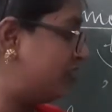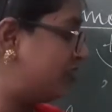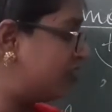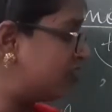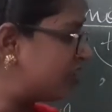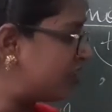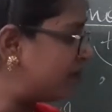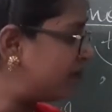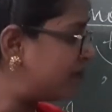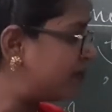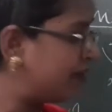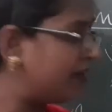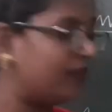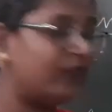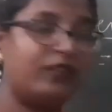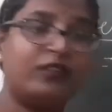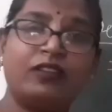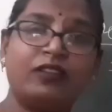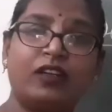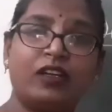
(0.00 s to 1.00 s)
The
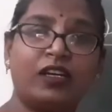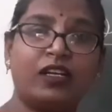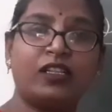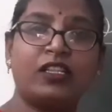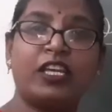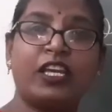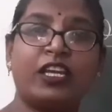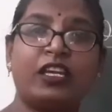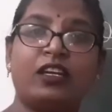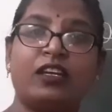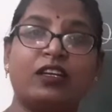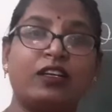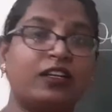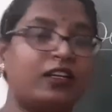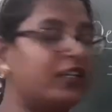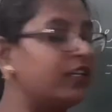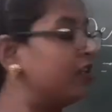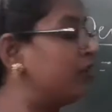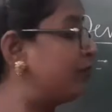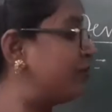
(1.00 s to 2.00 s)
simple thing
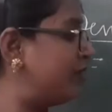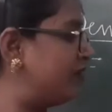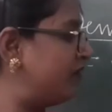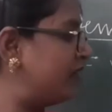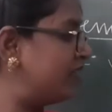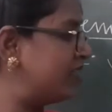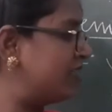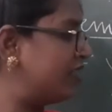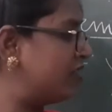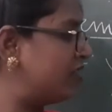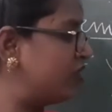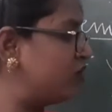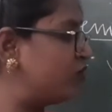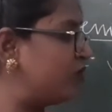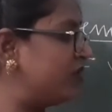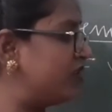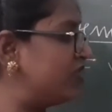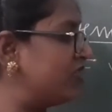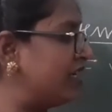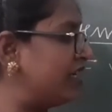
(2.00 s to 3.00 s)
in the previous sentence
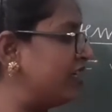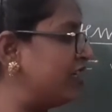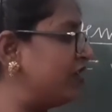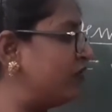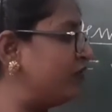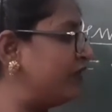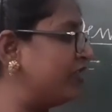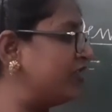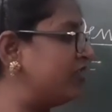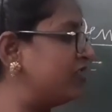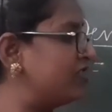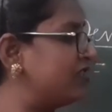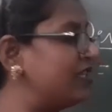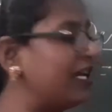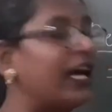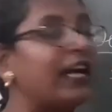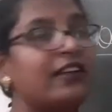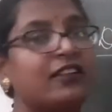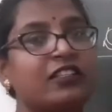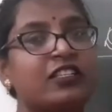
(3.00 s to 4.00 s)
we studied, when this,
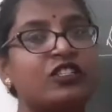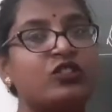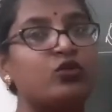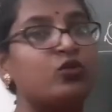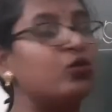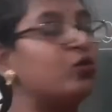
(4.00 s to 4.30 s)
that, these,